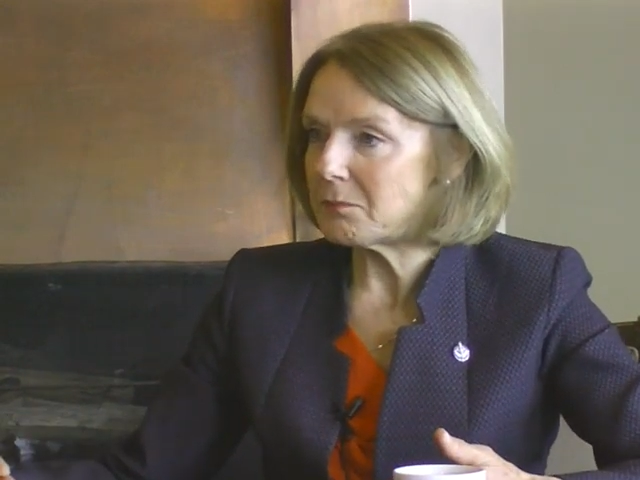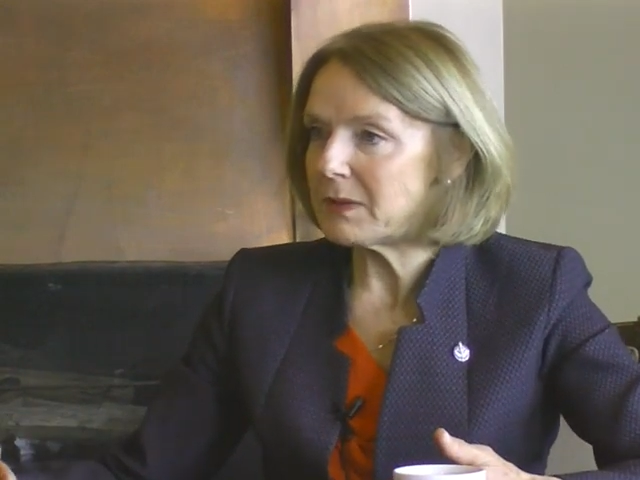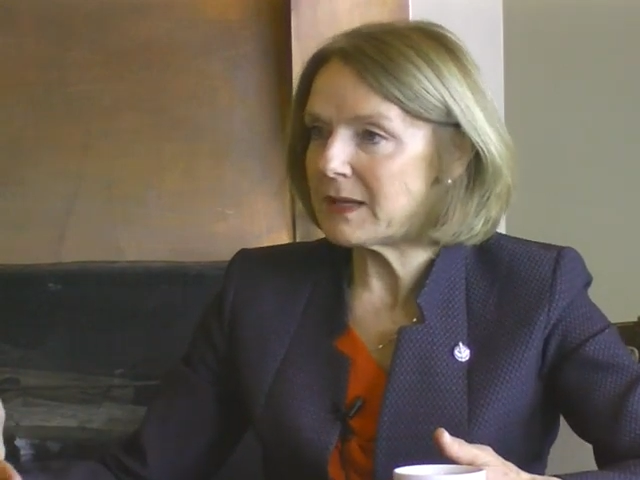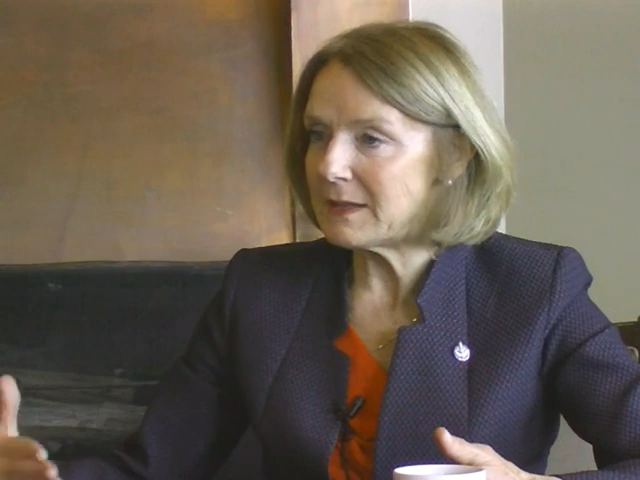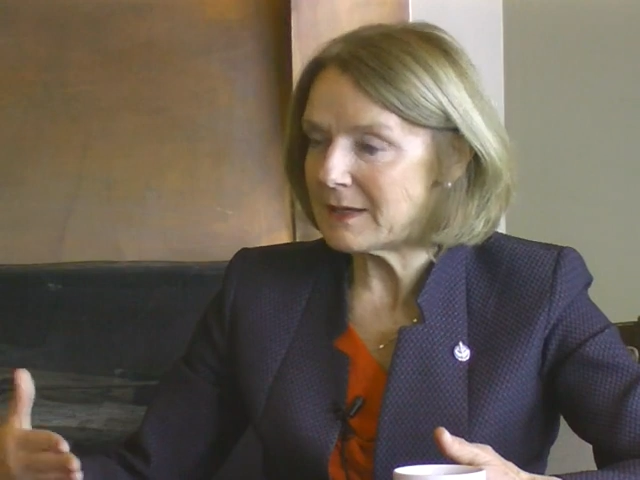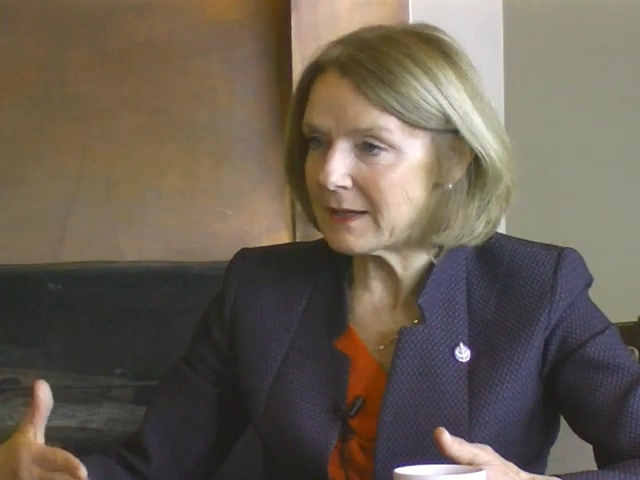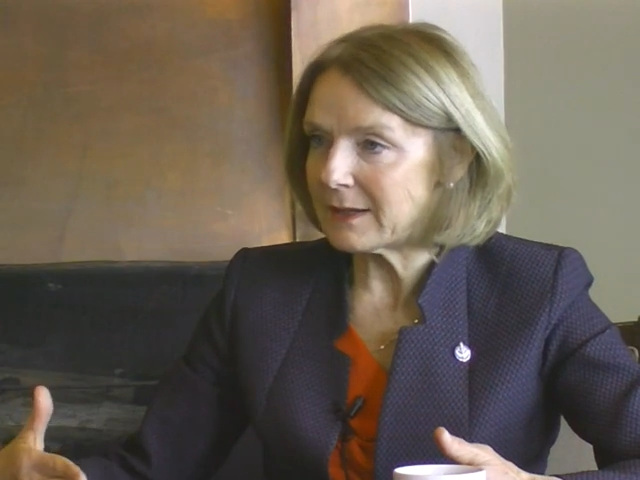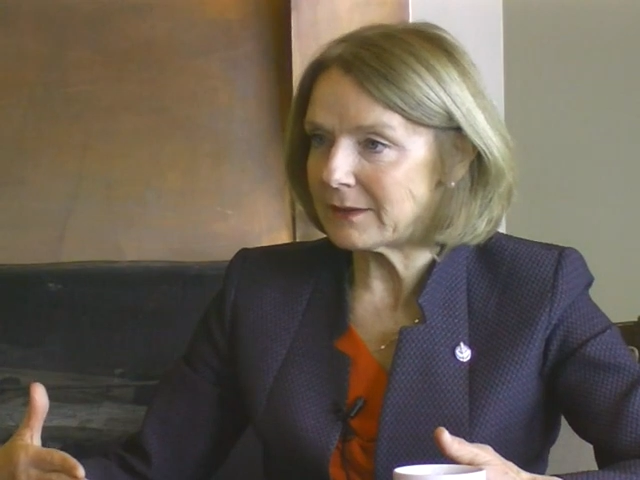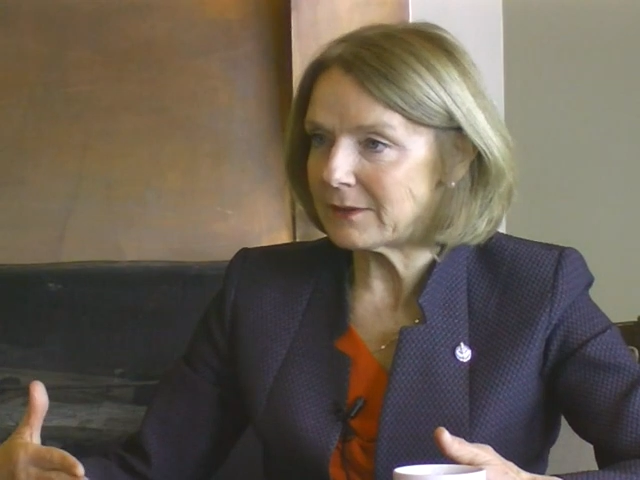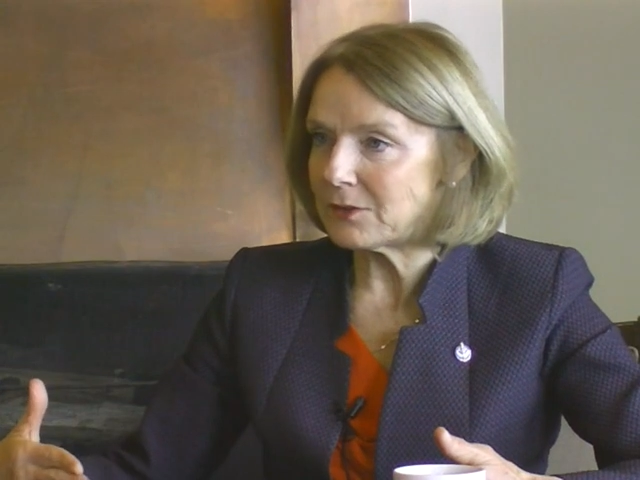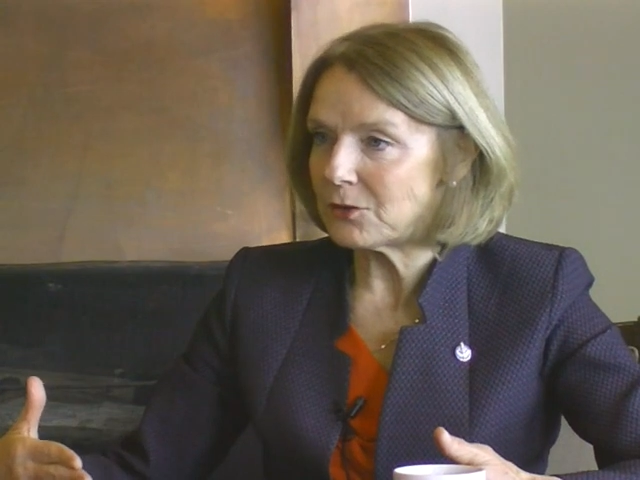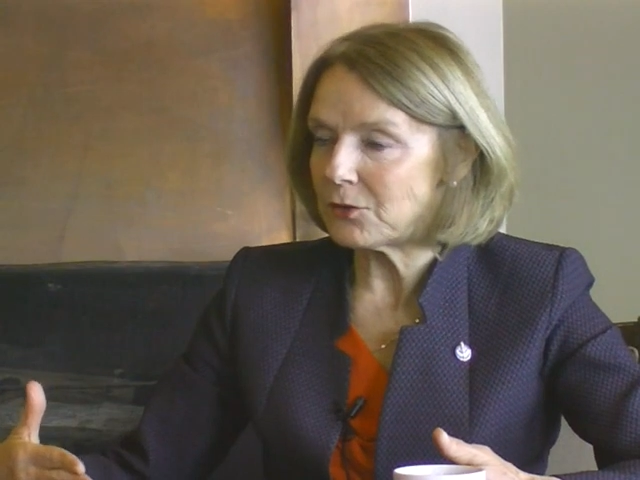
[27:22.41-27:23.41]
be
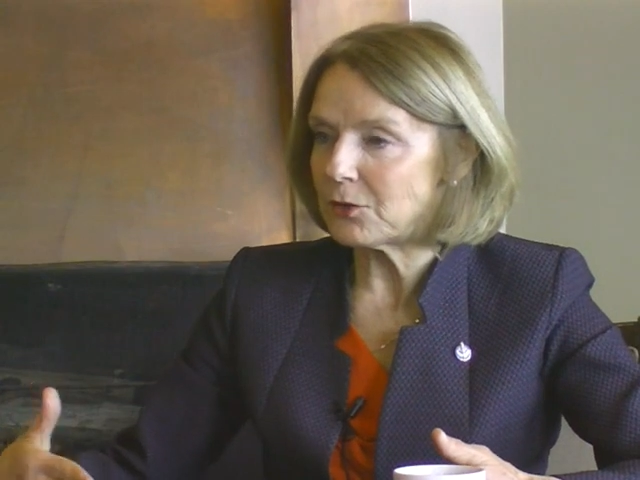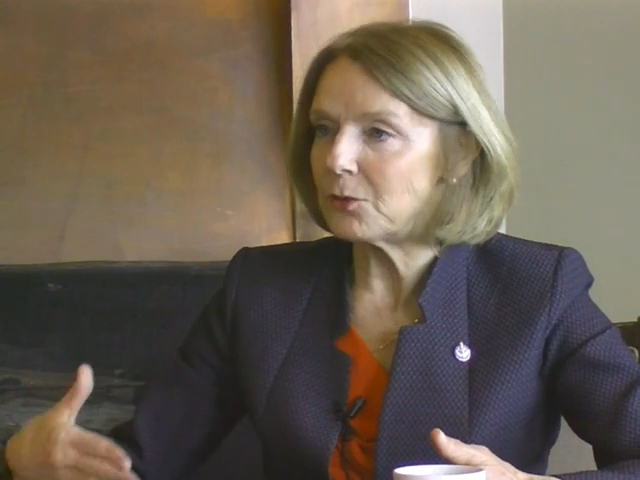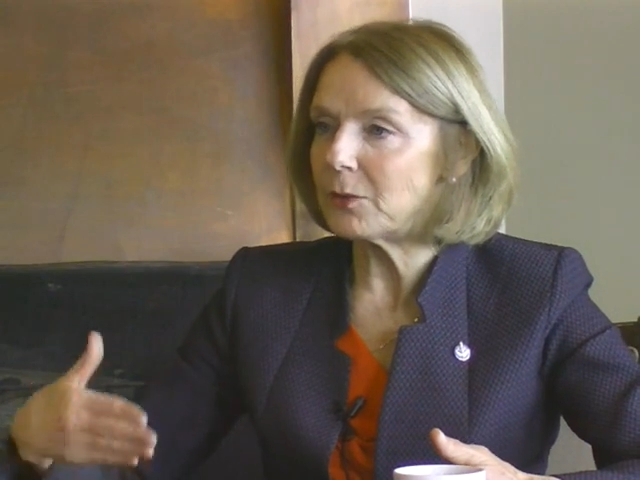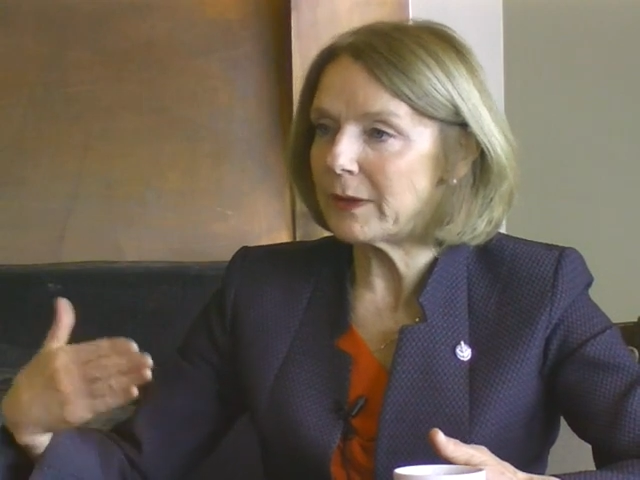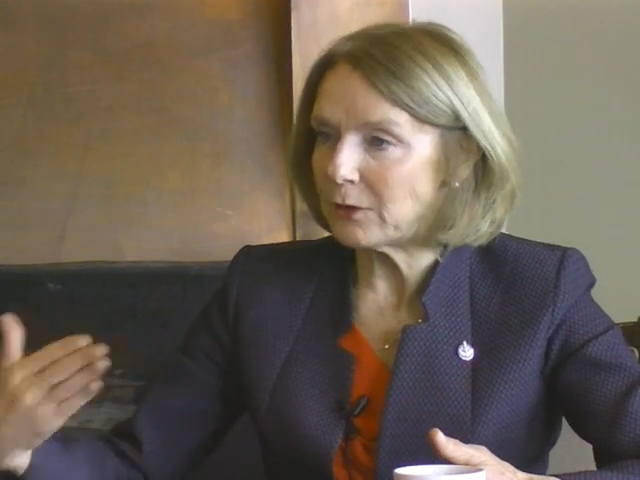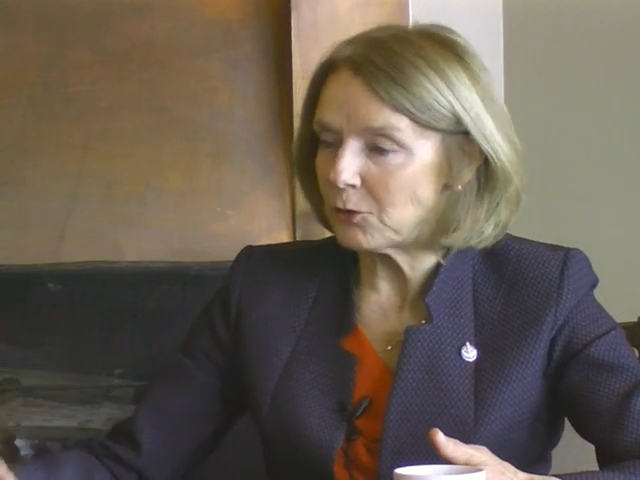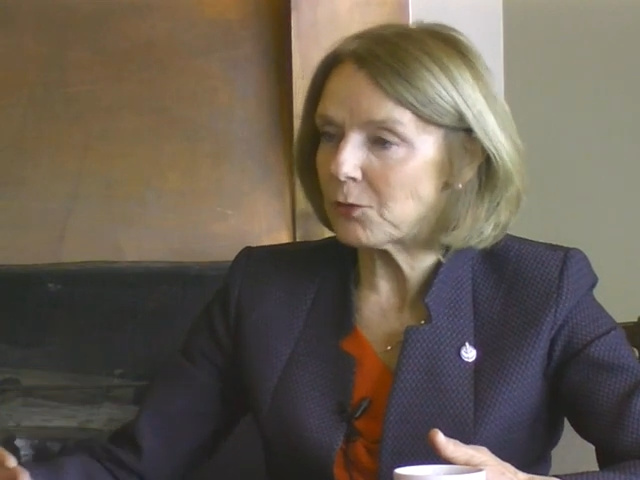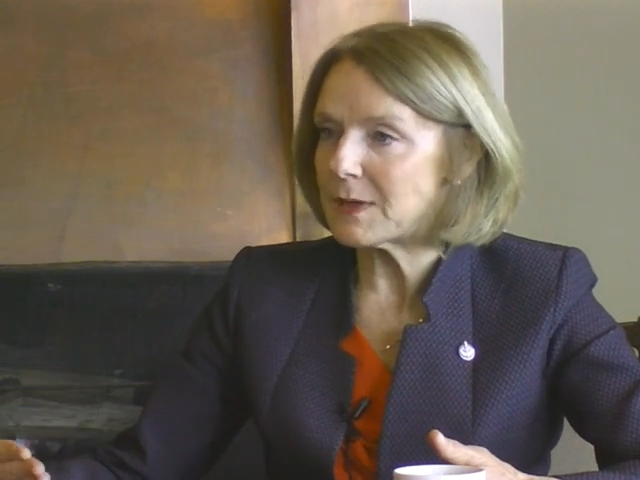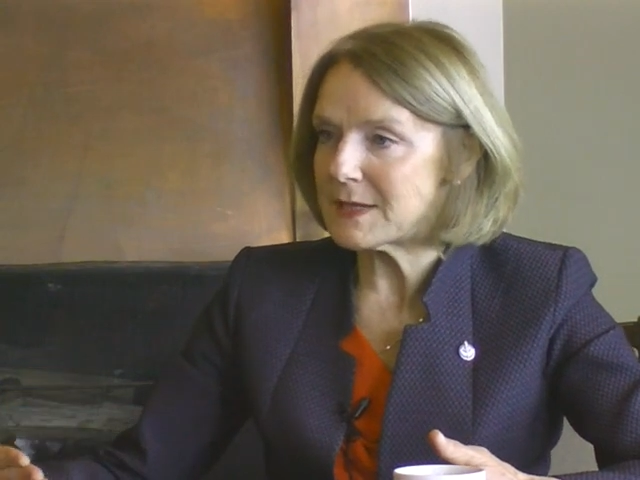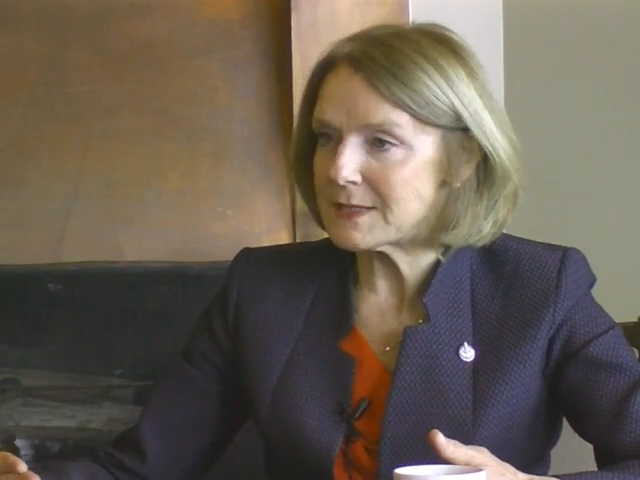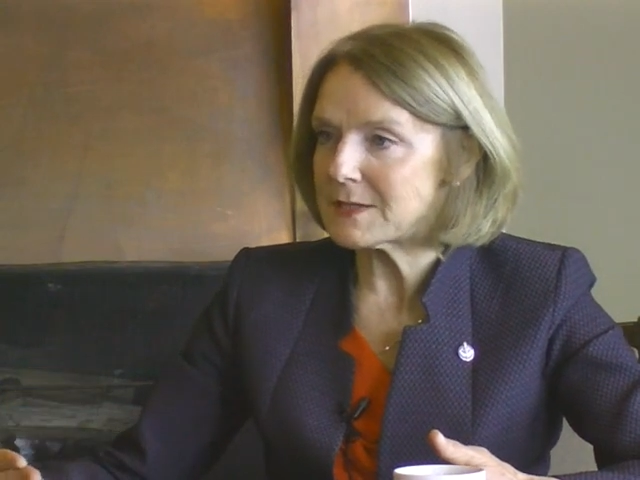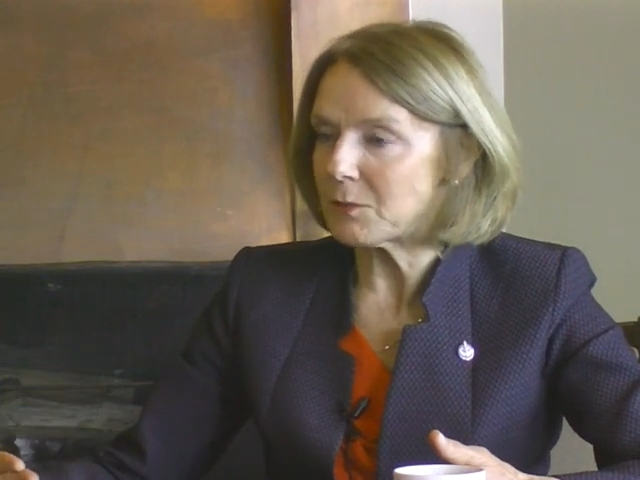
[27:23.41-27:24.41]
done to
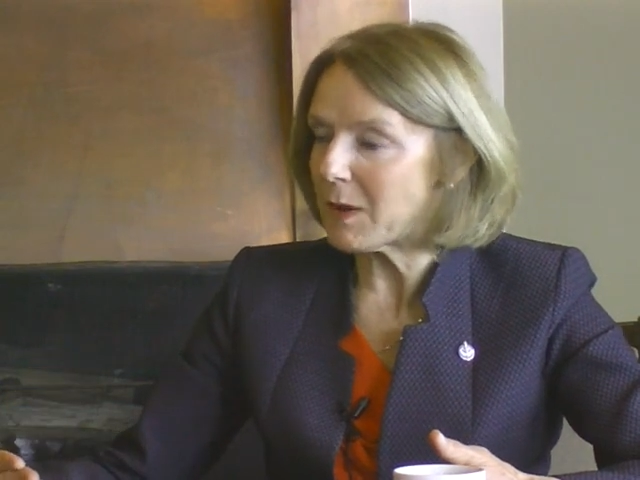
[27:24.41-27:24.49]
increase the